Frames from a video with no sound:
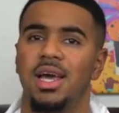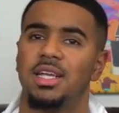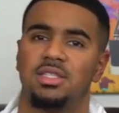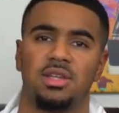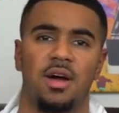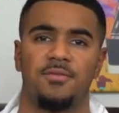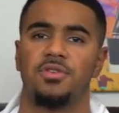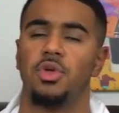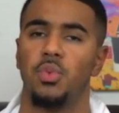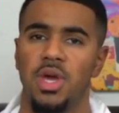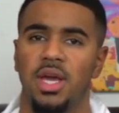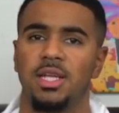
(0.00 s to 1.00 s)
It's not for
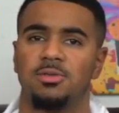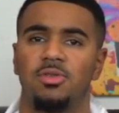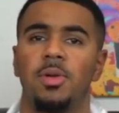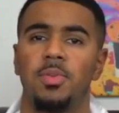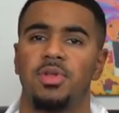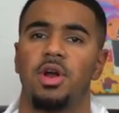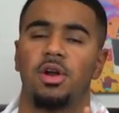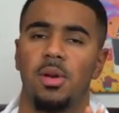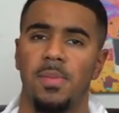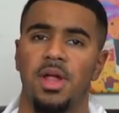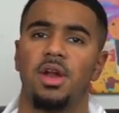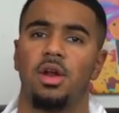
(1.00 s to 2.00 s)
the weak. It's for people that are
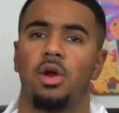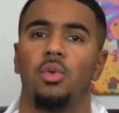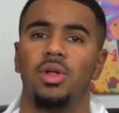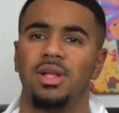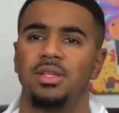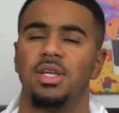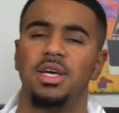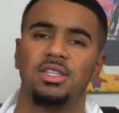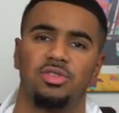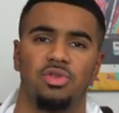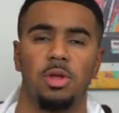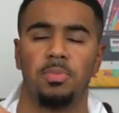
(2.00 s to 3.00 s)
committed and are willing
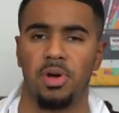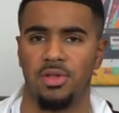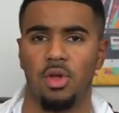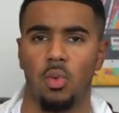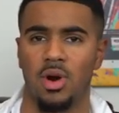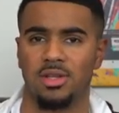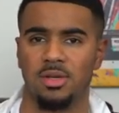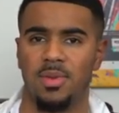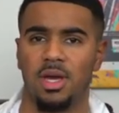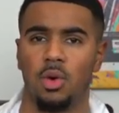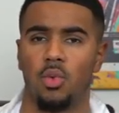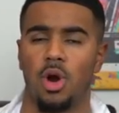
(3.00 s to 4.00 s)
to really put in the work to
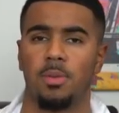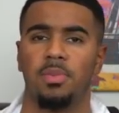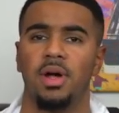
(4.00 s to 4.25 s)
make it work.